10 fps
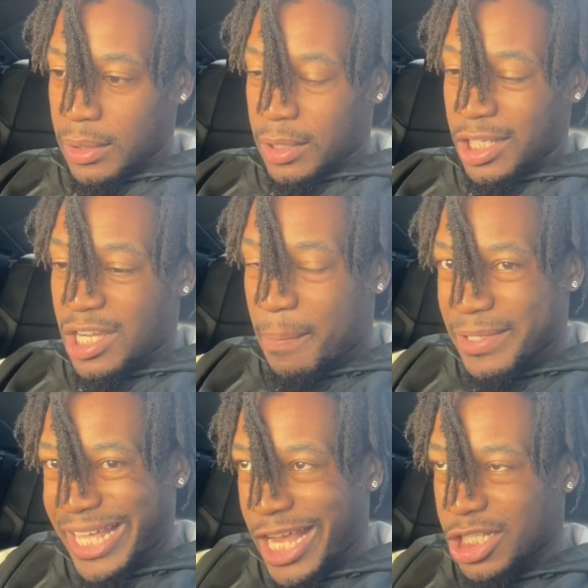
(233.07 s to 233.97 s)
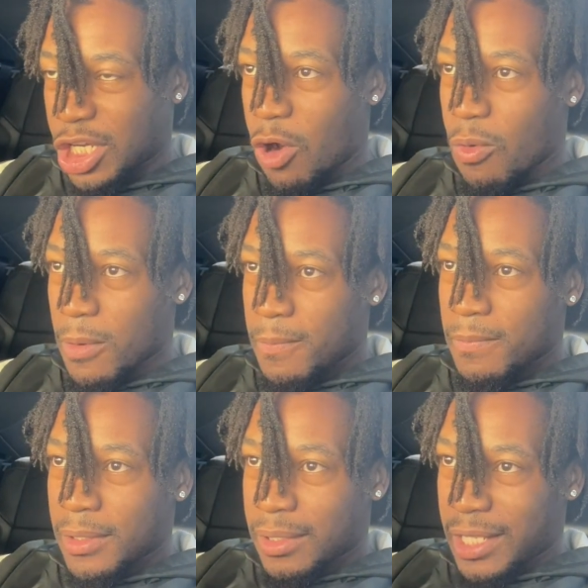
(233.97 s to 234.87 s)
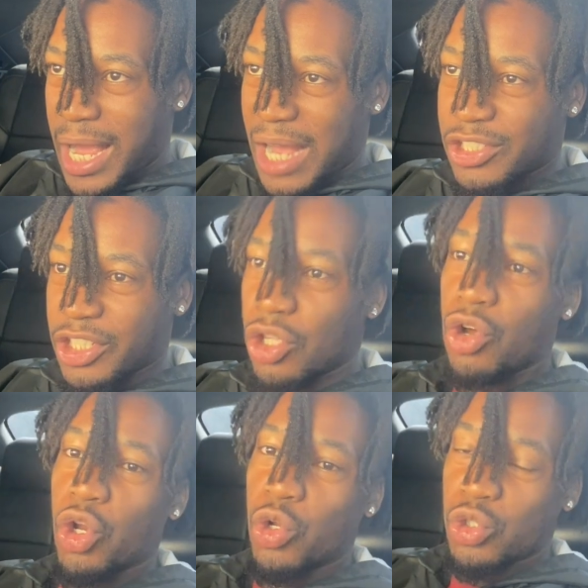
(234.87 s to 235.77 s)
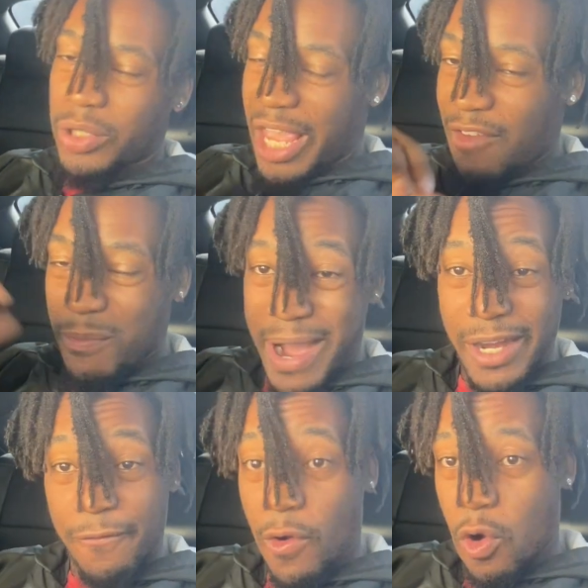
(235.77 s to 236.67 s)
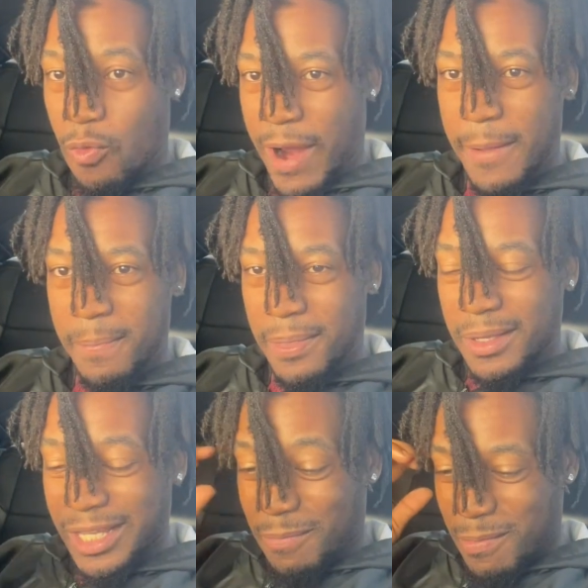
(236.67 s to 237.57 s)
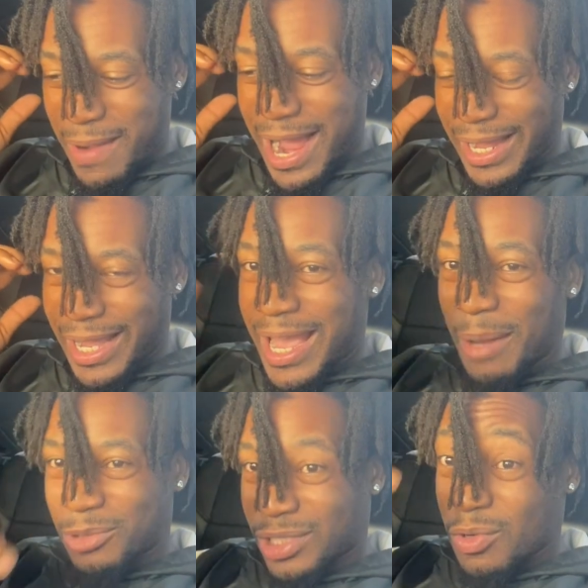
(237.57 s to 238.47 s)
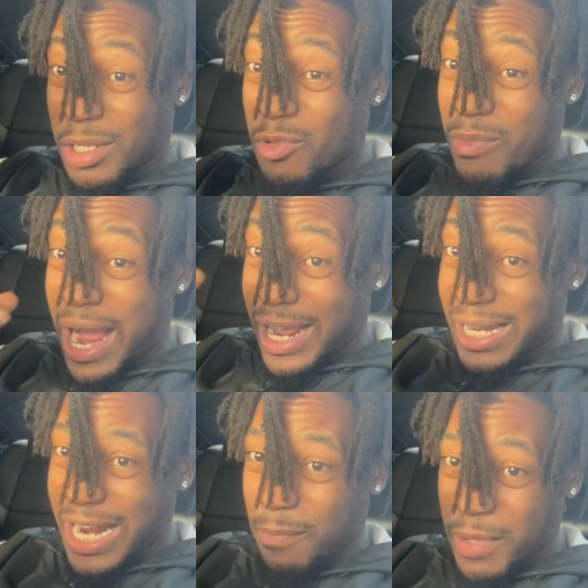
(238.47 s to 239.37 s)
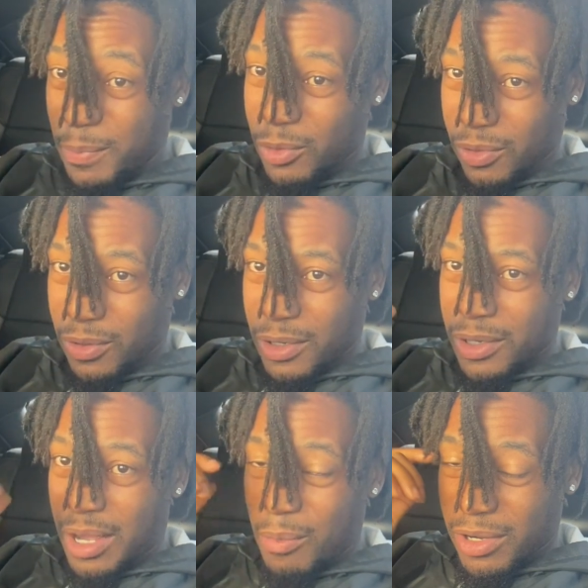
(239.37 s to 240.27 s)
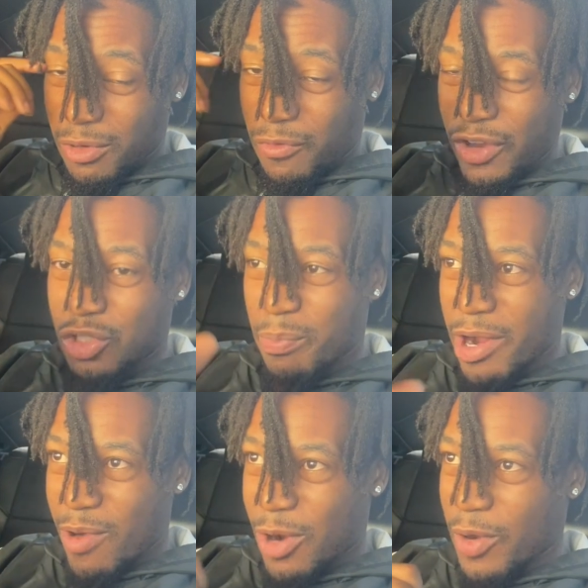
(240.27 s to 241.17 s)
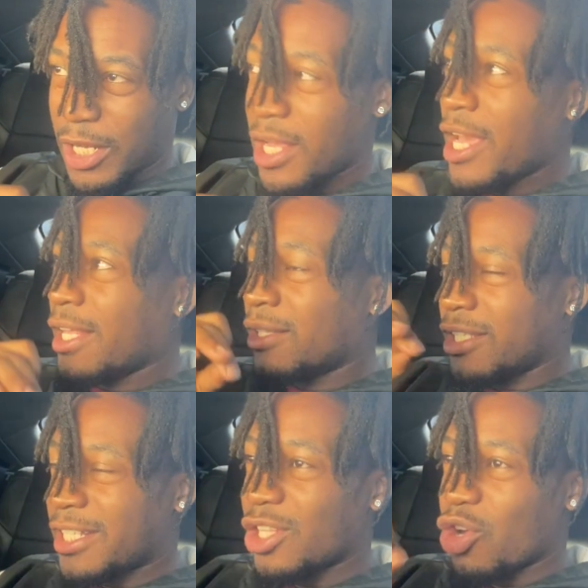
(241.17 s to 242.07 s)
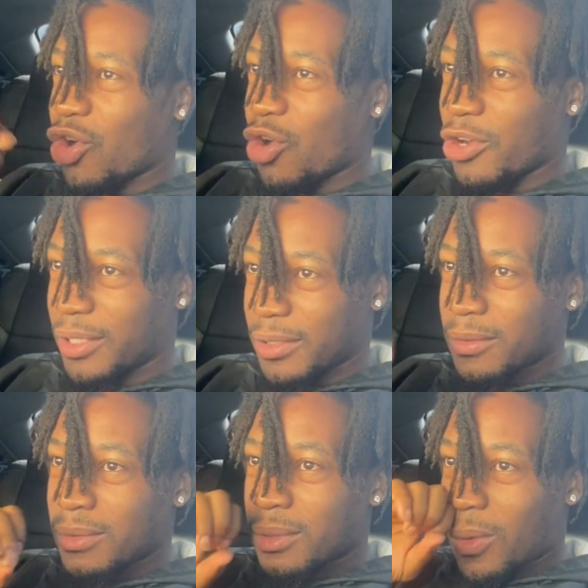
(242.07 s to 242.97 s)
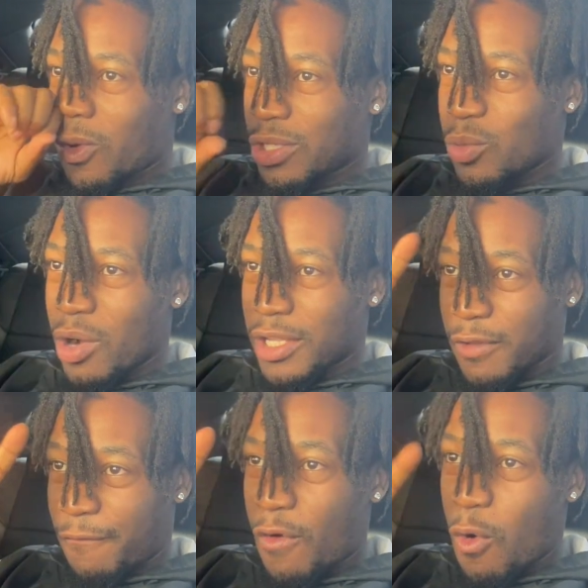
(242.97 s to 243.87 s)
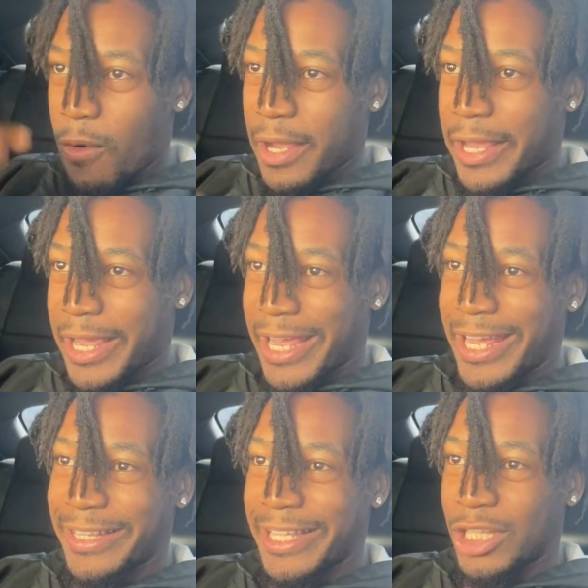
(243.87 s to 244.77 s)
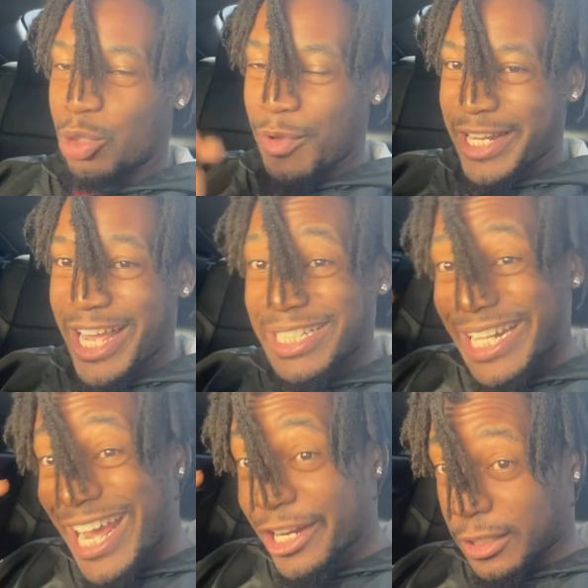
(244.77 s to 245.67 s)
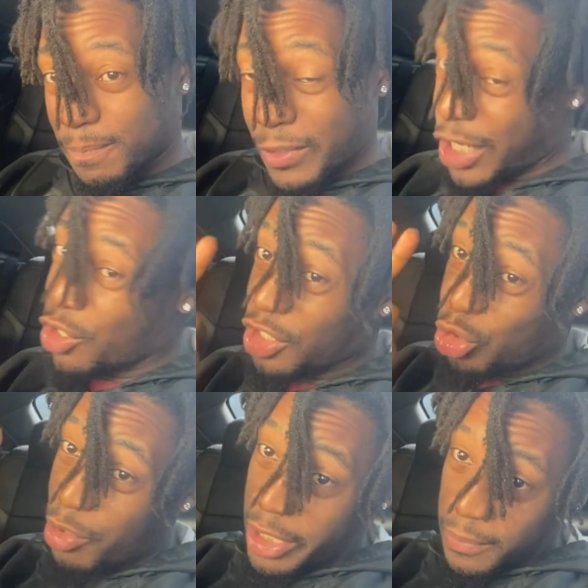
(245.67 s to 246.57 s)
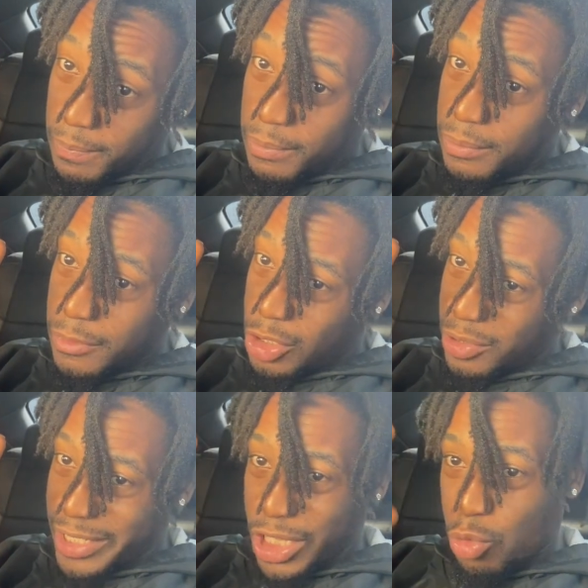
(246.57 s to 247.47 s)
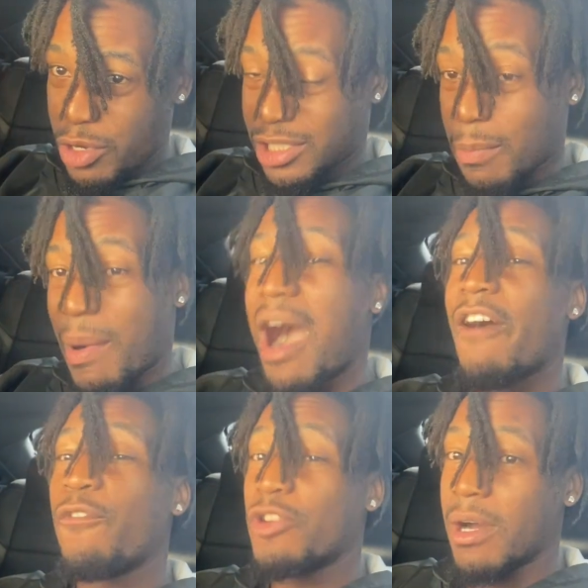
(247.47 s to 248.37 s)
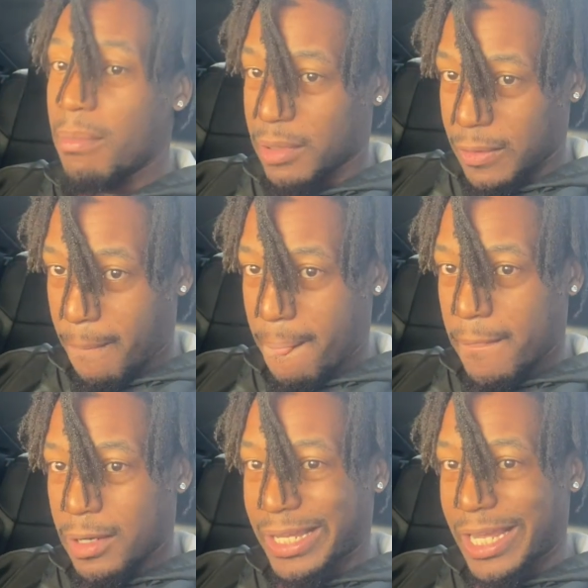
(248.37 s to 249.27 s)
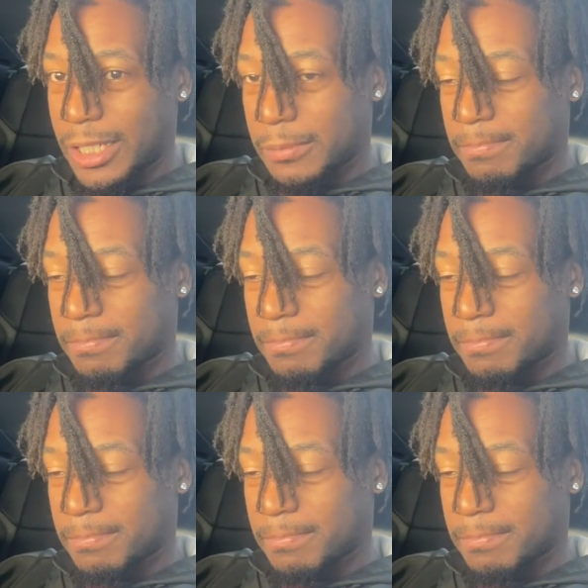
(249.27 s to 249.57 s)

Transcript: And a couple days ago, they have sent an alert to everybody phone, right? Keep in mind, I'm just going to remind a lot of people I'm refresh your brain real quick. They send an alert on the one, the four. And then three days later, here go the three. And i said Three is the powerful number. Okay?